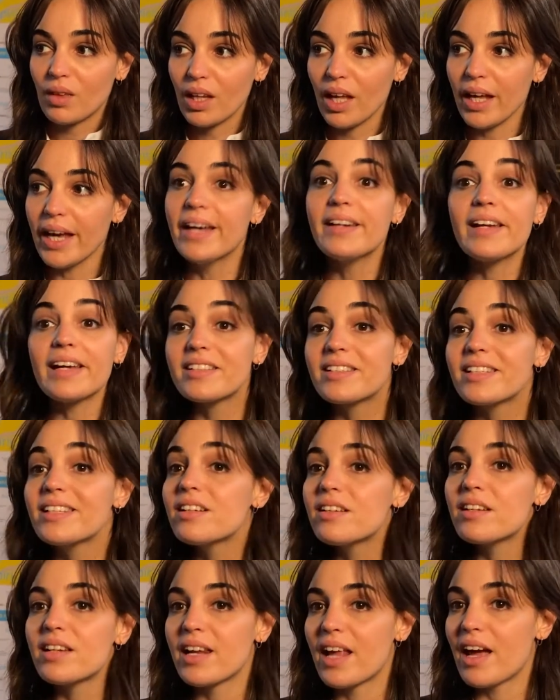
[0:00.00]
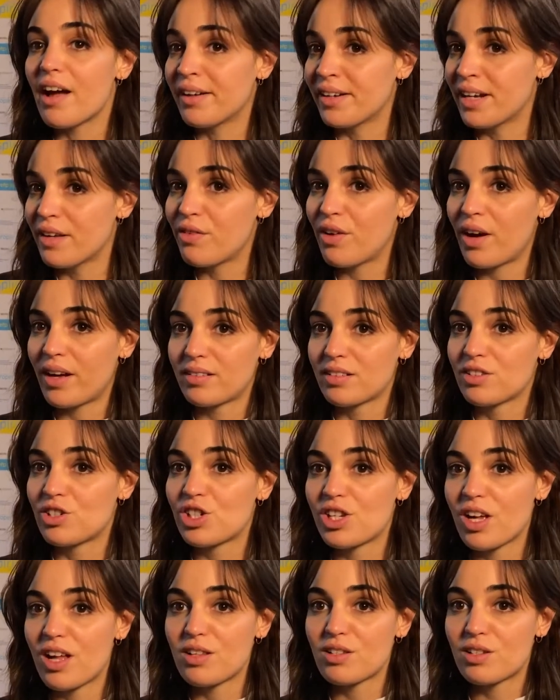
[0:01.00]
And I didn't, I never had the
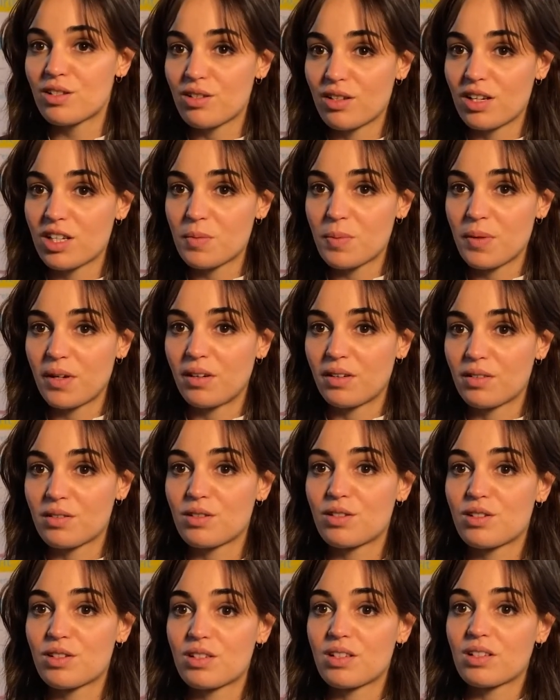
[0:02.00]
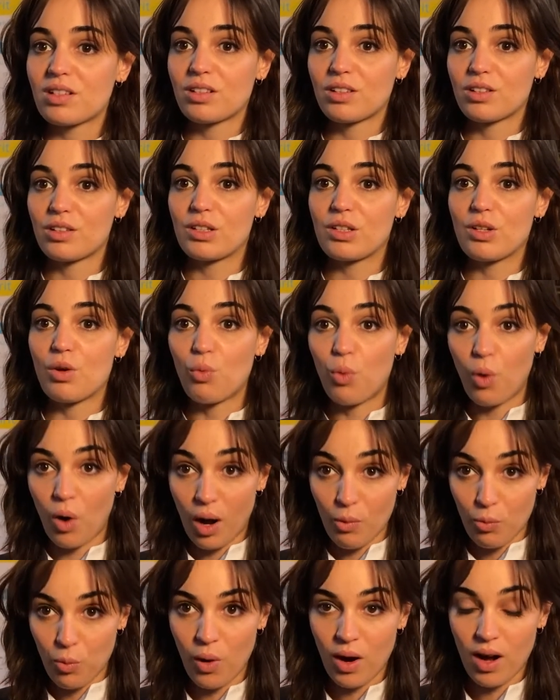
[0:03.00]
chance to experience
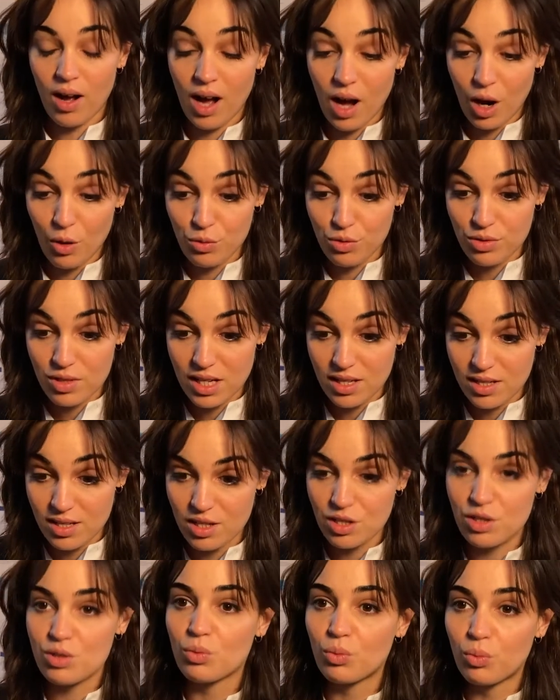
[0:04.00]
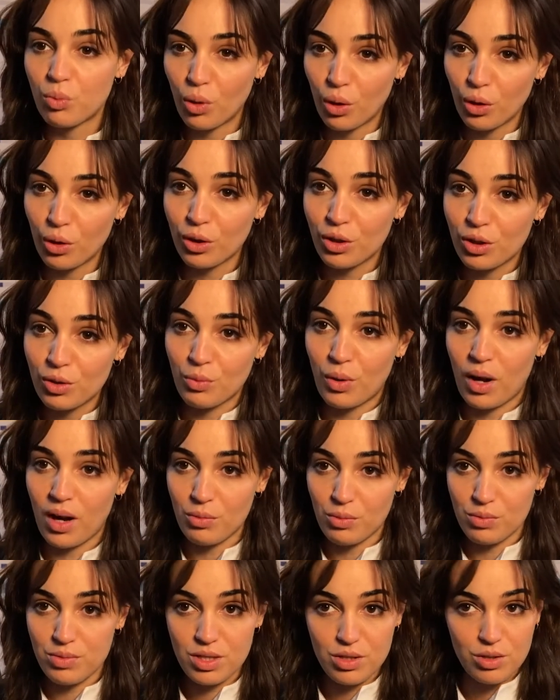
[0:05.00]
how is it to work,
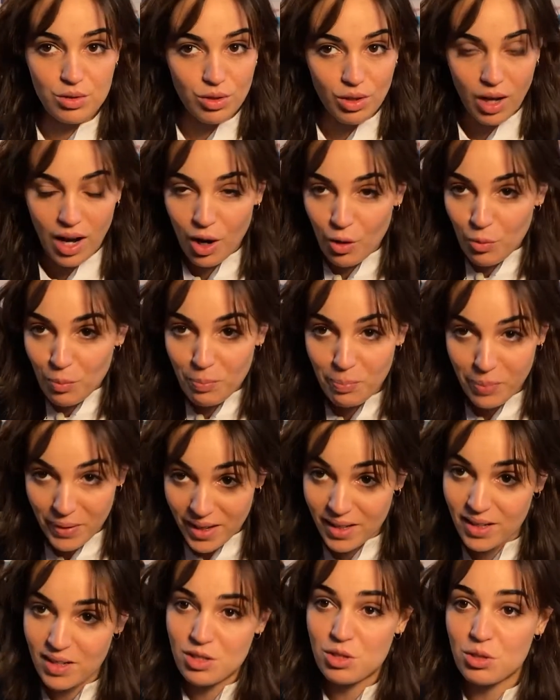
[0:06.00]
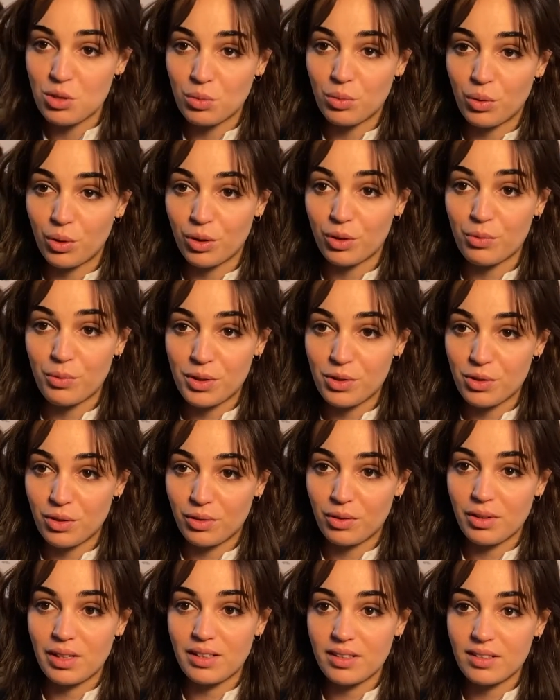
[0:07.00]
how, how big is the work when
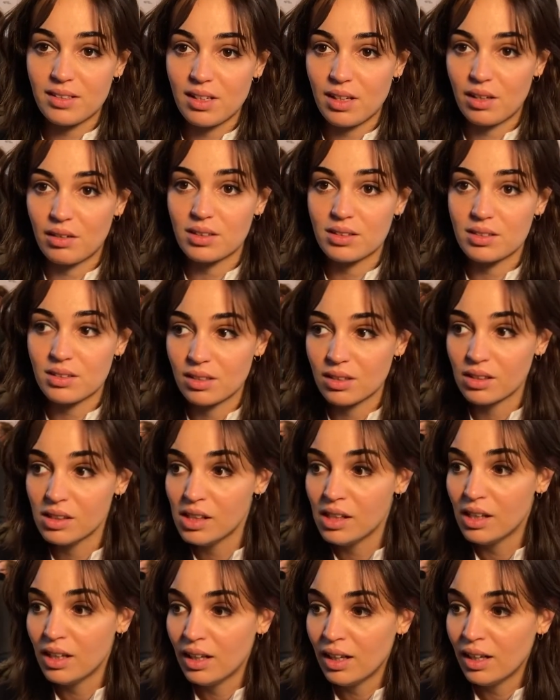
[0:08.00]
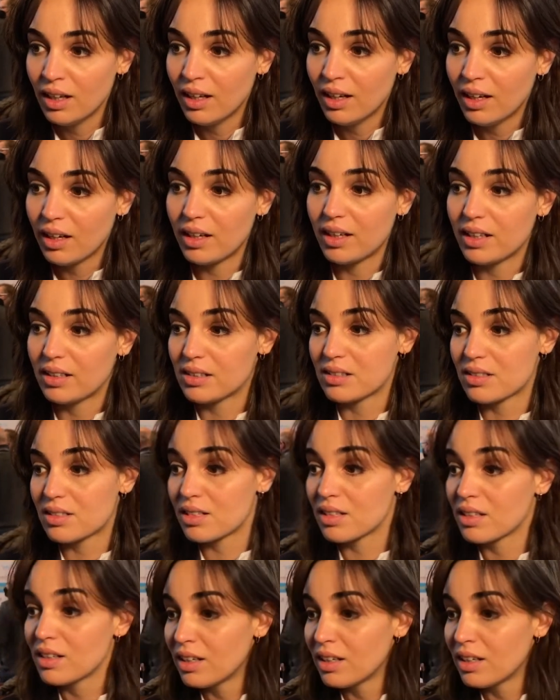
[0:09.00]
you're a lead character, and